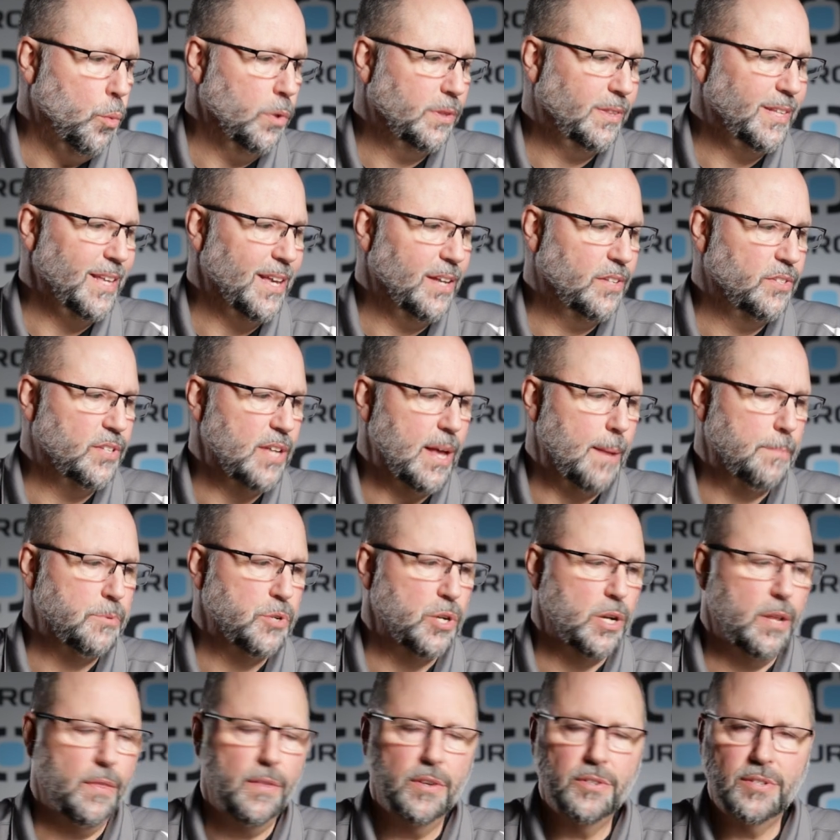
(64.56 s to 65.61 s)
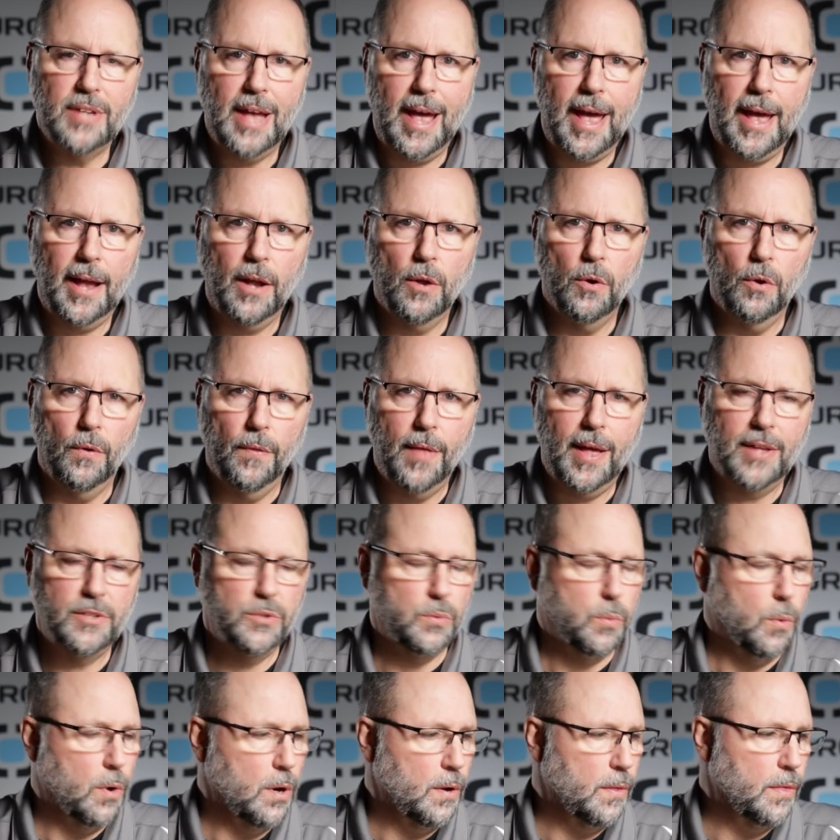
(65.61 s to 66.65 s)
with the exception of this angle.
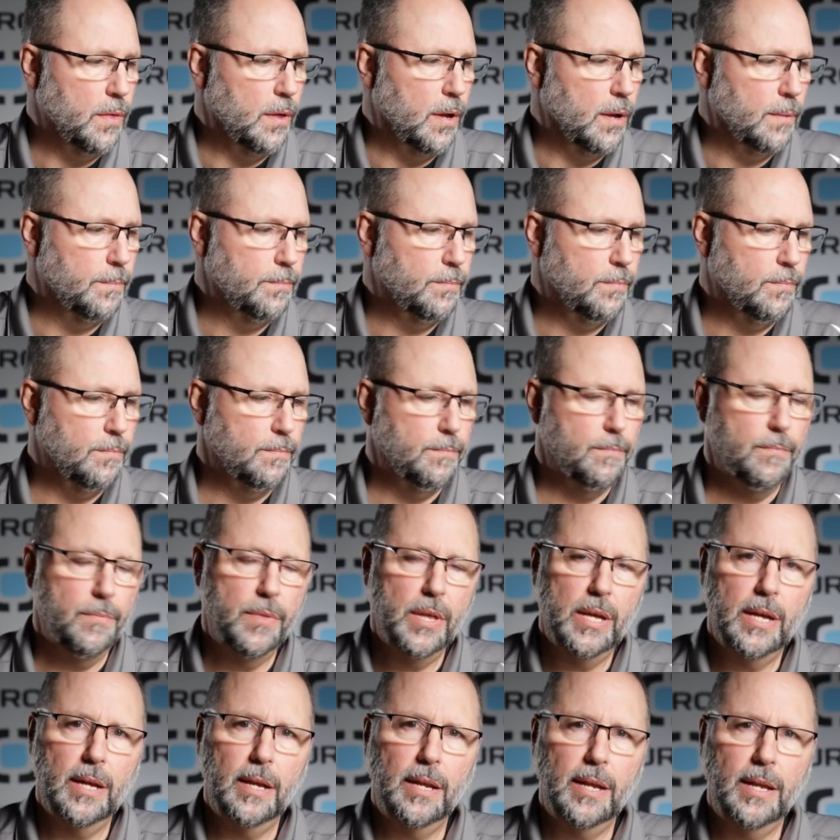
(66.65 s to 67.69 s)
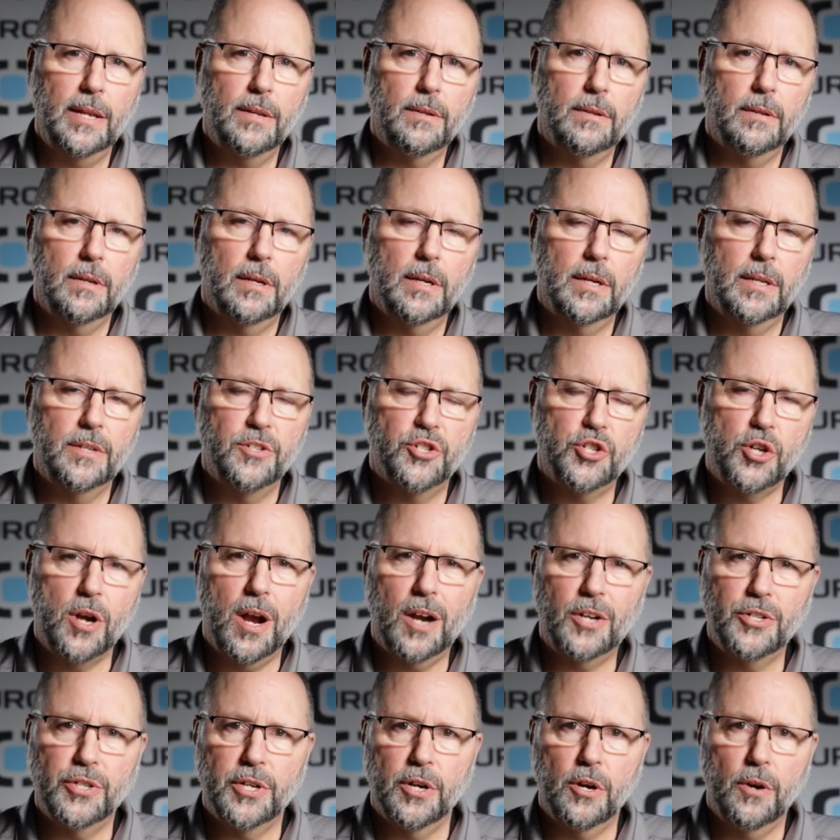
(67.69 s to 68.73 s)
That's where the, the in,
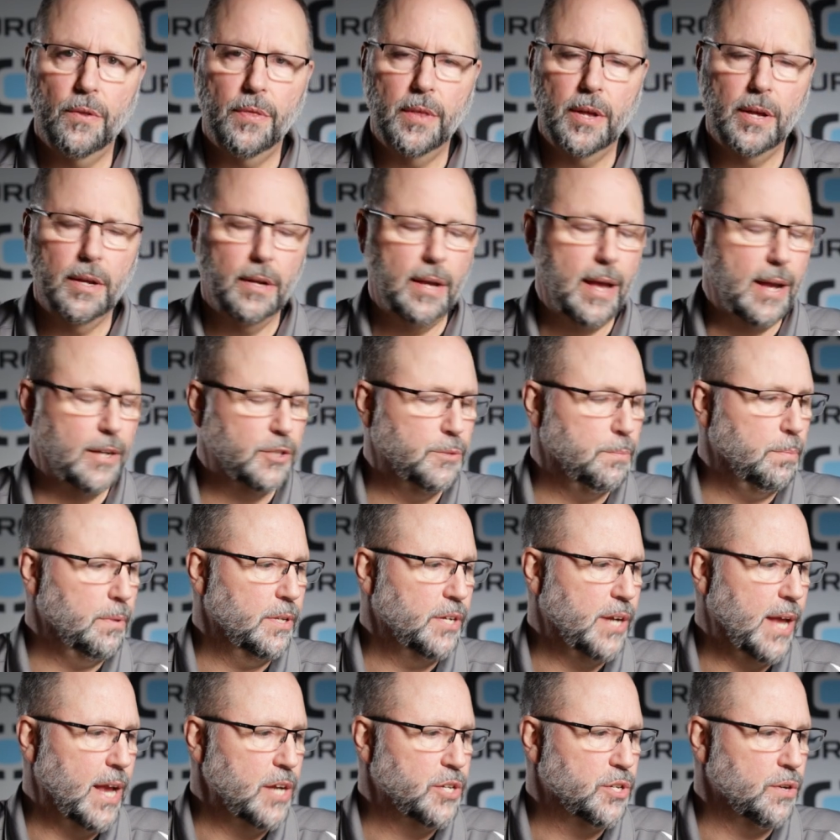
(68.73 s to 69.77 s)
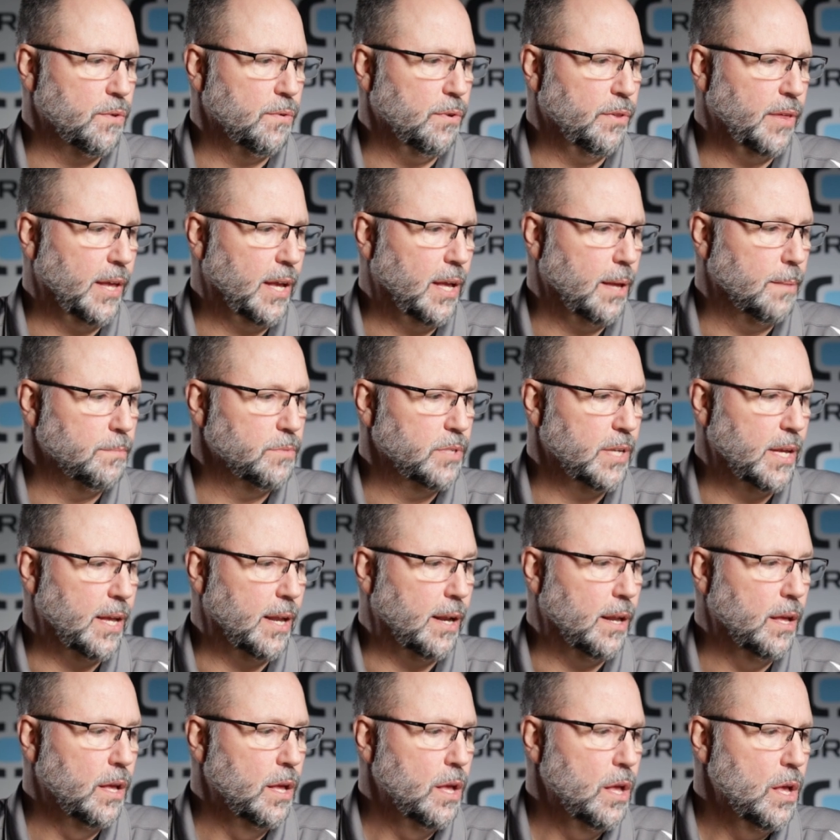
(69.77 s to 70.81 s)
instruction or the explanation really comes
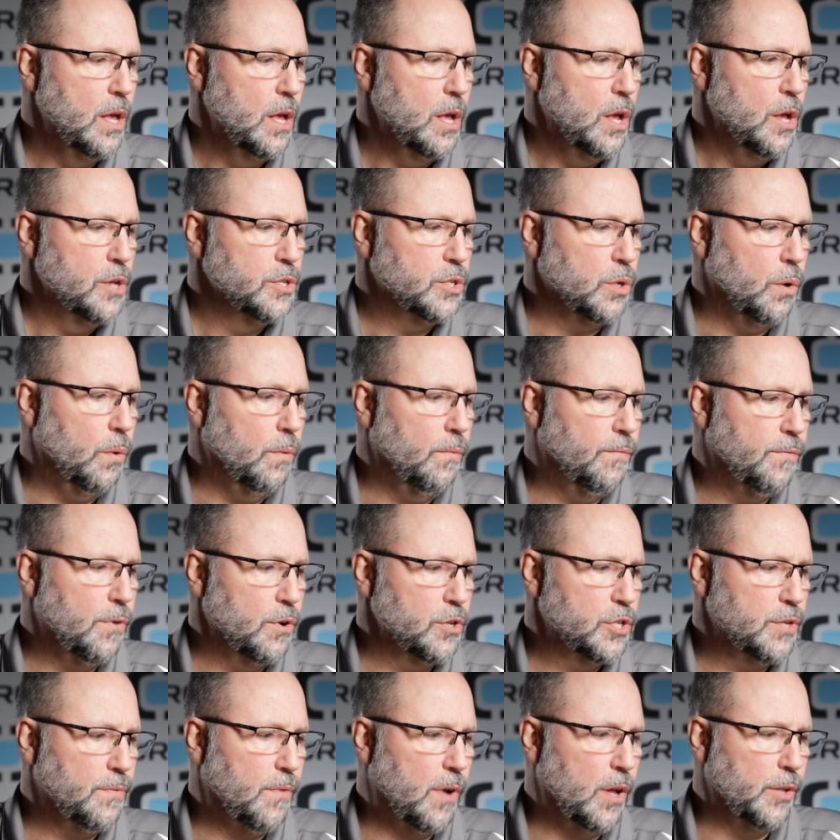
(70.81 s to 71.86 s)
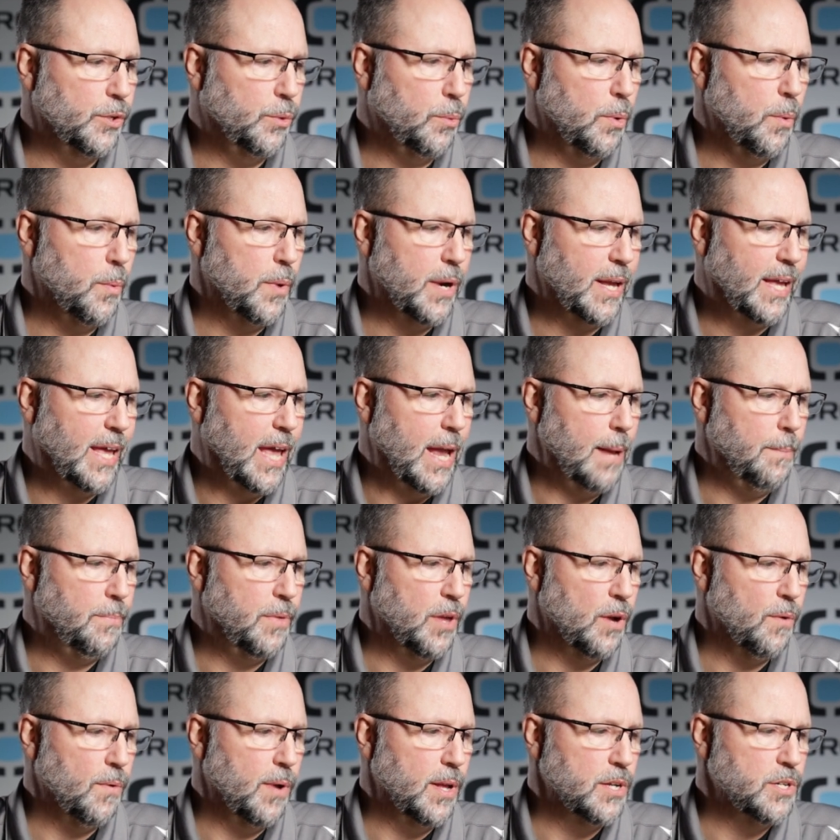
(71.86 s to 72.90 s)
in. So first of all, do we want to keep
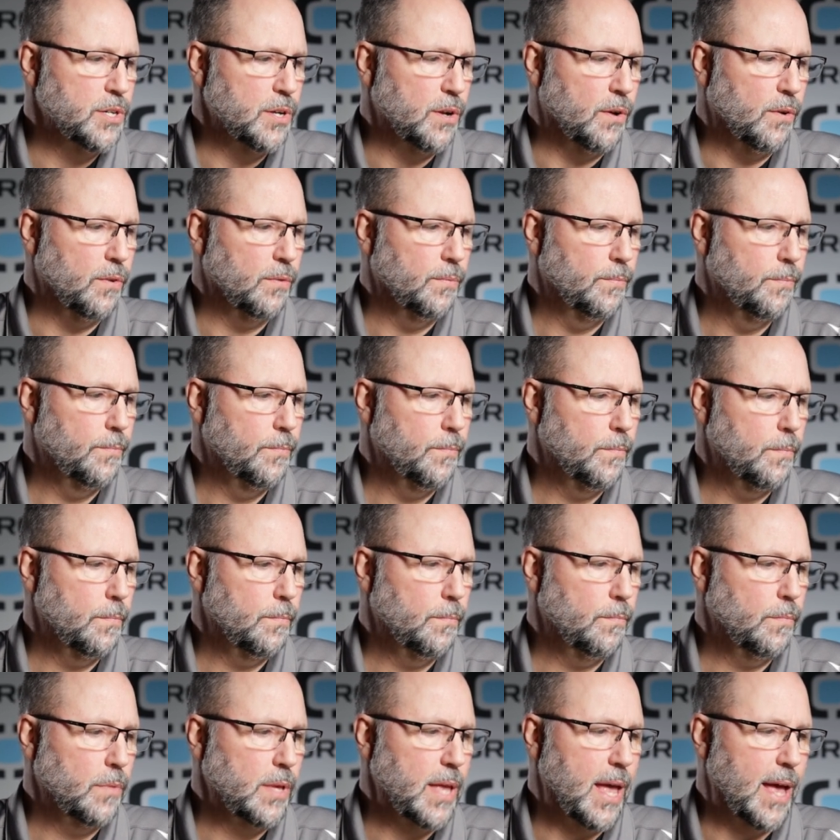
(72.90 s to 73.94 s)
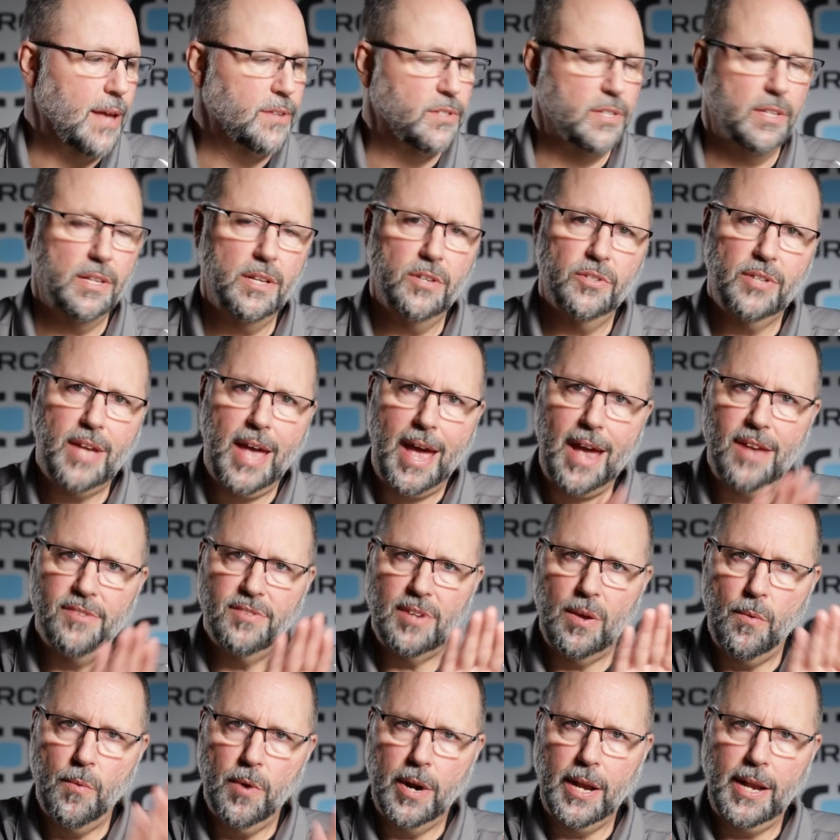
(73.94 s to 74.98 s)
the original? Yes. In this case,
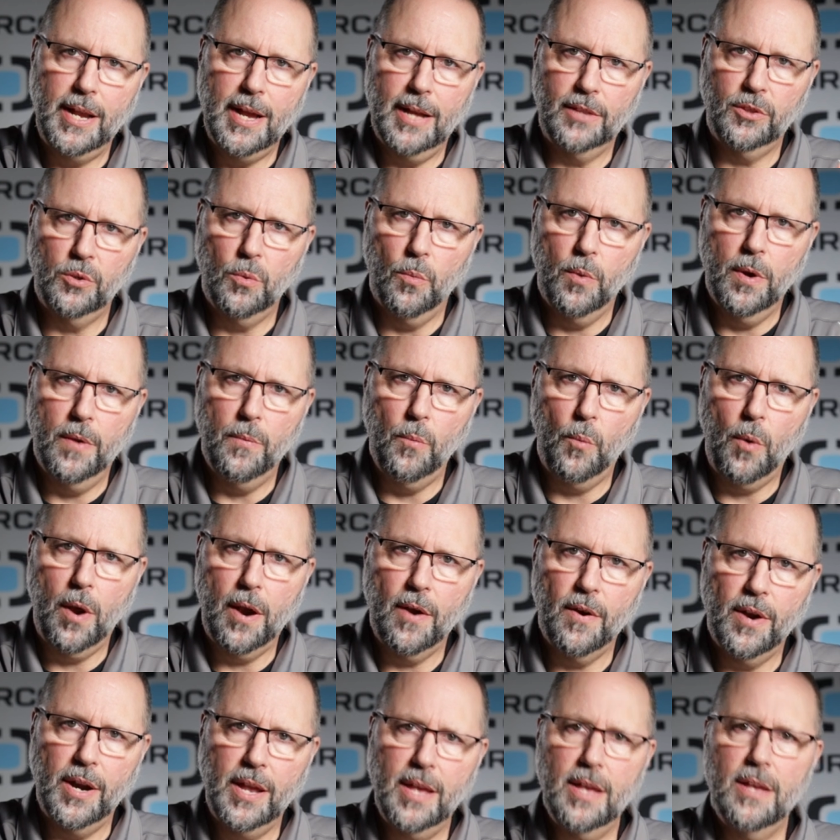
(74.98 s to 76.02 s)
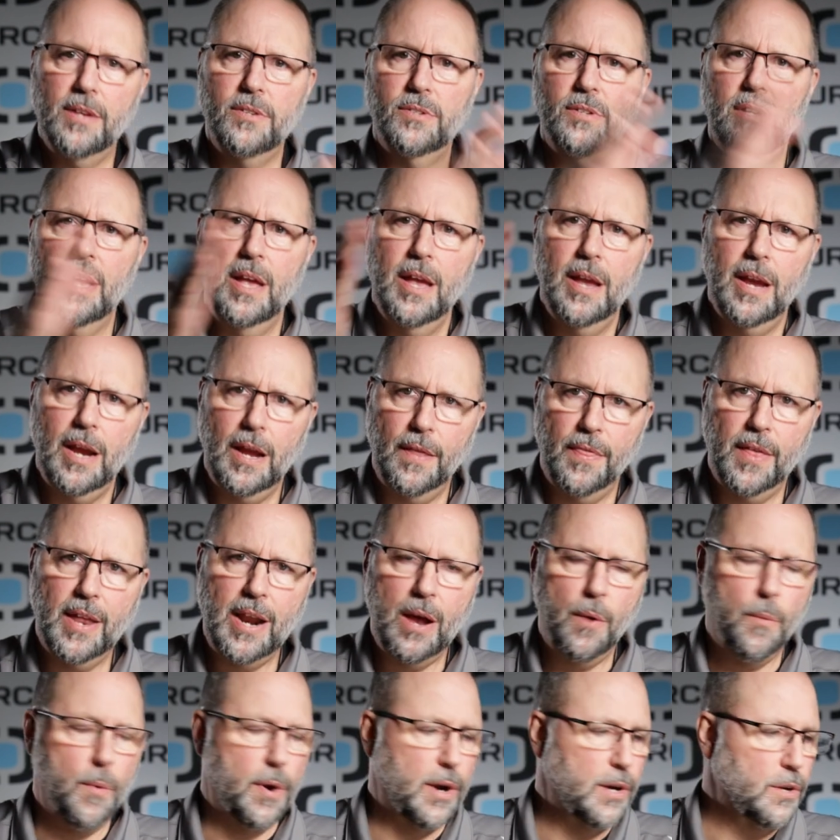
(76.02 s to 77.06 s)
I want to cut the one where it is, and then
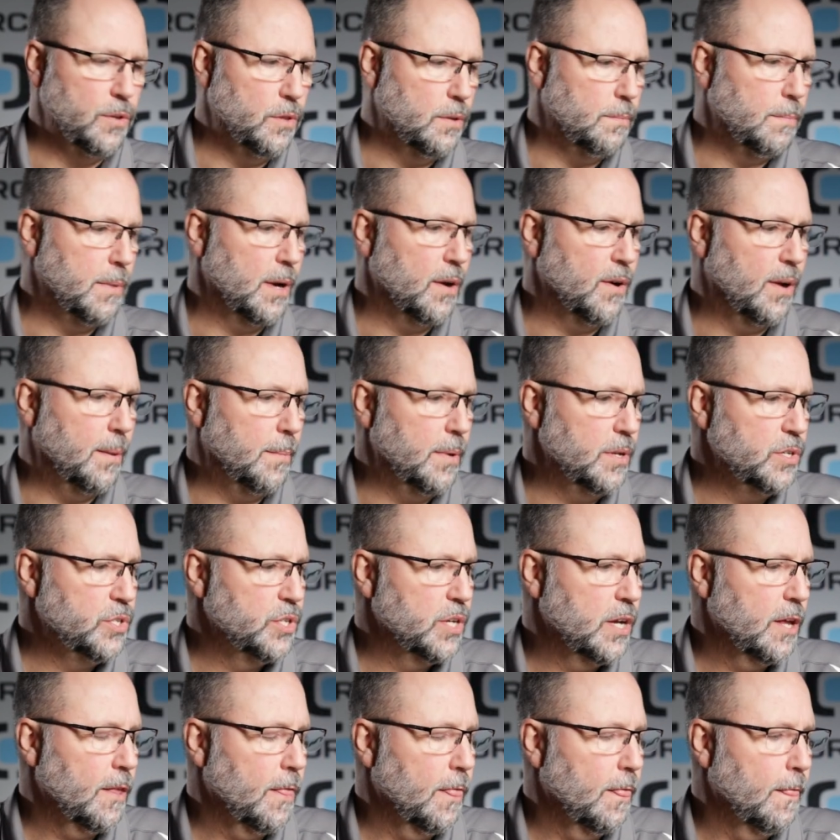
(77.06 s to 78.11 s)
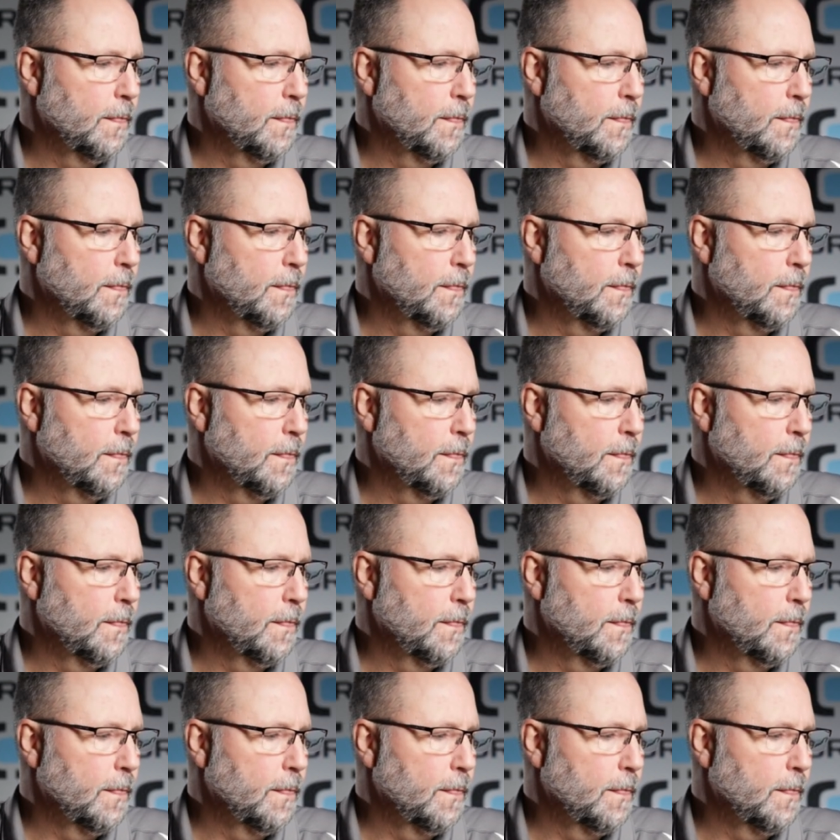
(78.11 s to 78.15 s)
I want to do the mirror image.